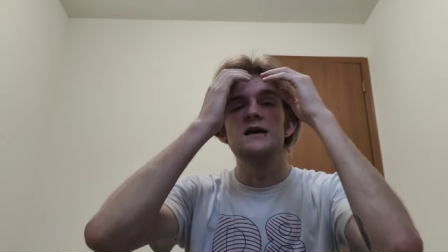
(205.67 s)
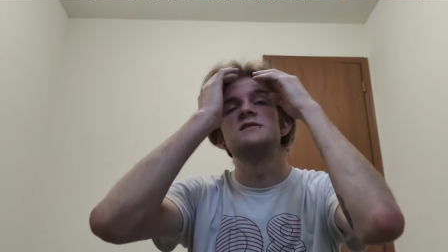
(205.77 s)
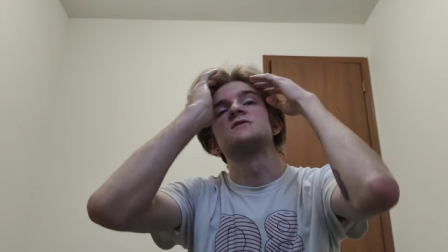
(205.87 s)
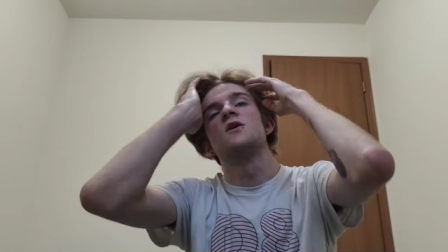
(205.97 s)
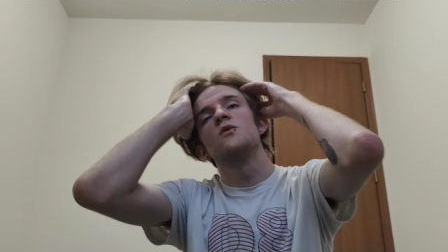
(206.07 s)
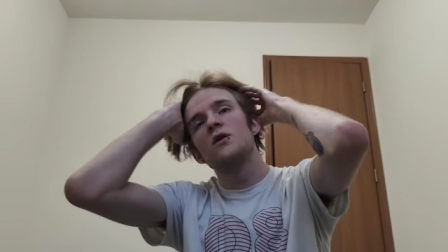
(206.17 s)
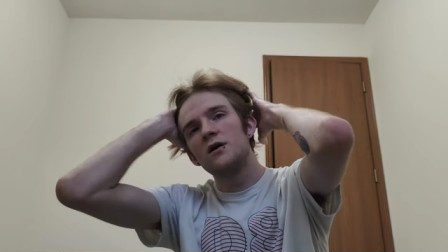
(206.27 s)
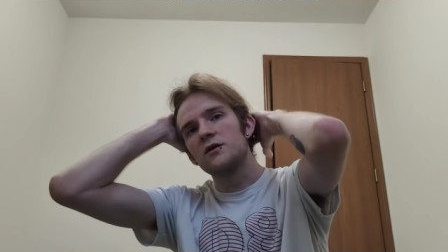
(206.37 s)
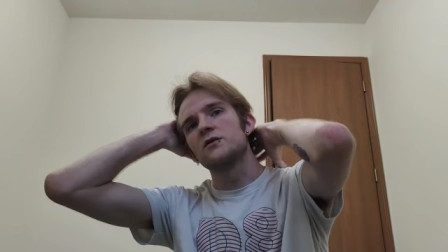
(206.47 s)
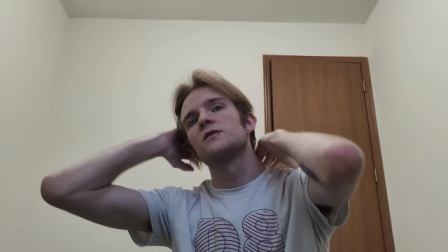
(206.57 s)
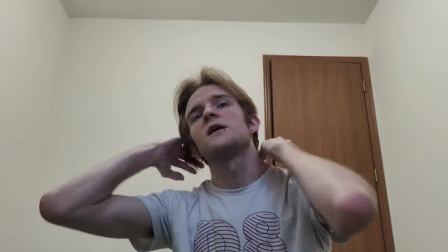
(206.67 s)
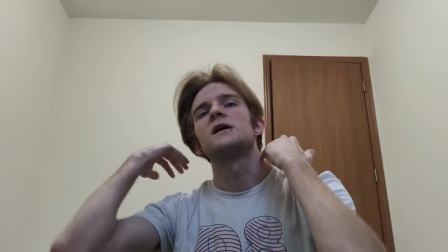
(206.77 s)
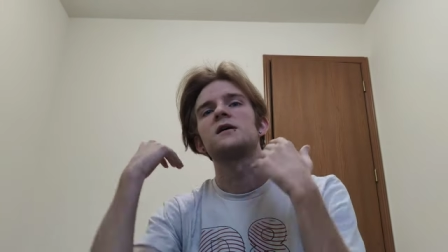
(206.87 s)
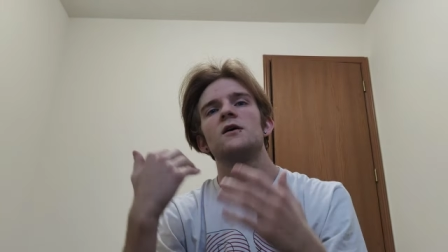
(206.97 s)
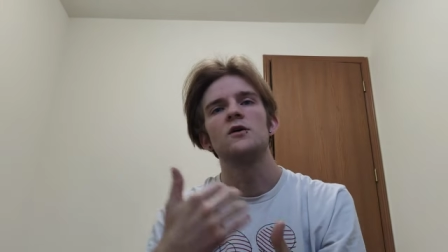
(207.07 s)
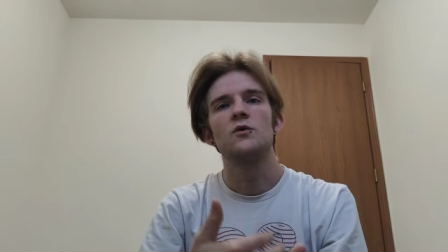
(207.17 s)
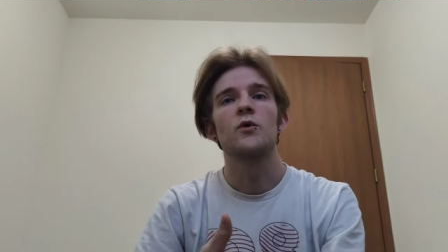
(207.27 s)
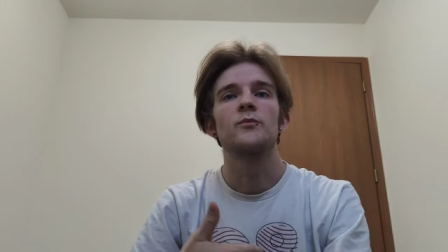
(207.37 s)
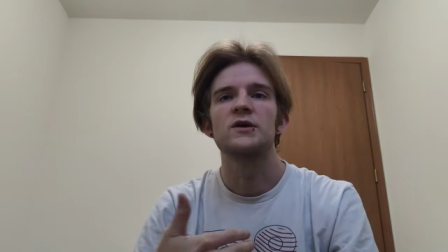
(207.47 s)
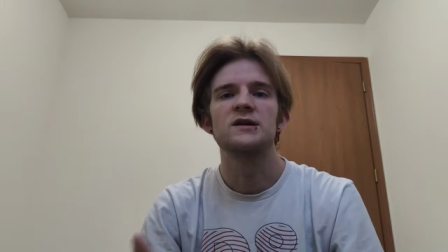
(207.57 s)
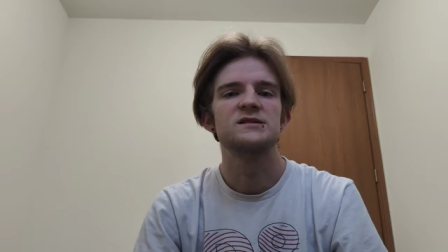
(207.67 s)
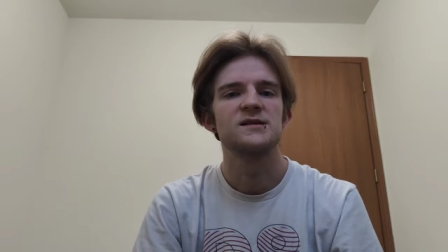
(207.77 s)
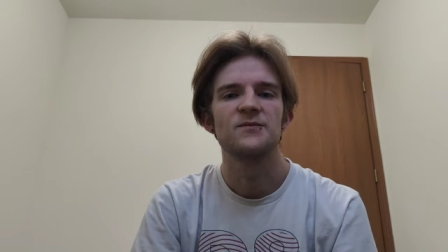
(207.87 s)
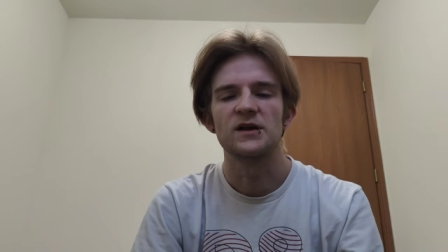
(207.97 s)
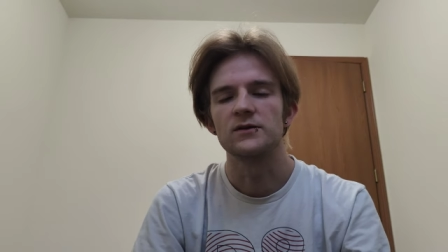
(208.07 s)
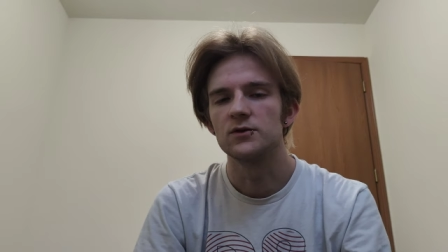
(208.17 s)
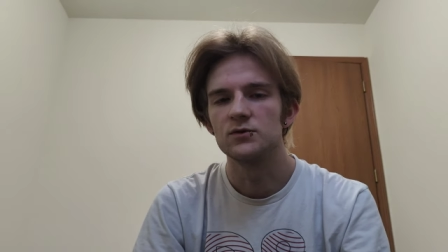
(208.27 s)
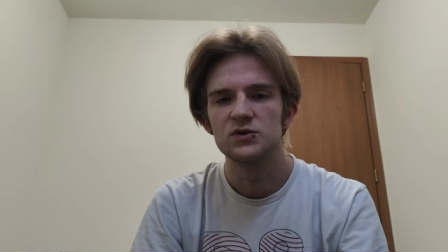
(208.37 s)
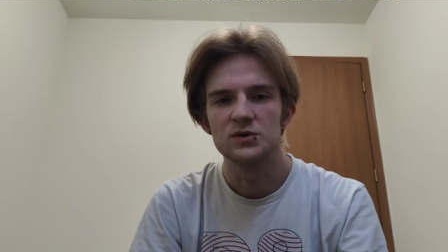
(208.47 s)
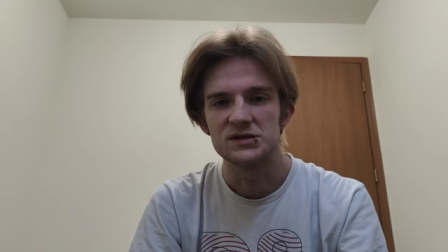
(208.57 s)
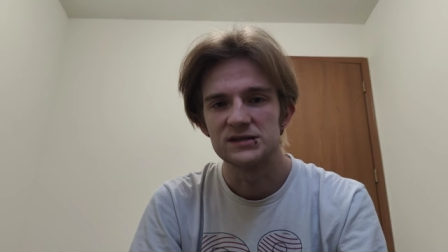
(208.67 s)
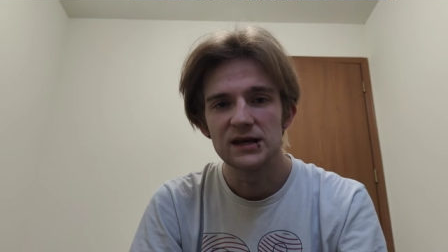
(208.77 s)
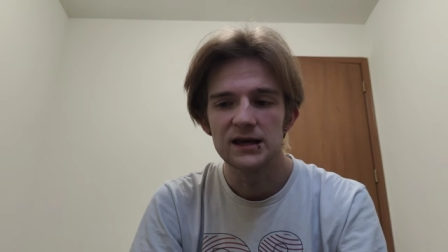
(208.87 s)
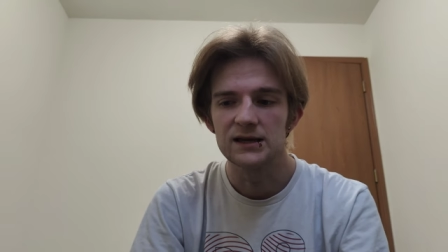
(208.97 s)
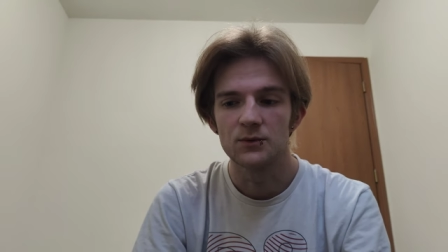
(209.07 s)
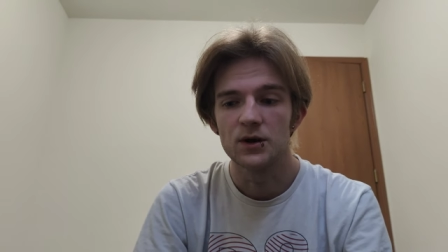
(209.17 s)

It's no longer like, oh, we're bringing something new to a state.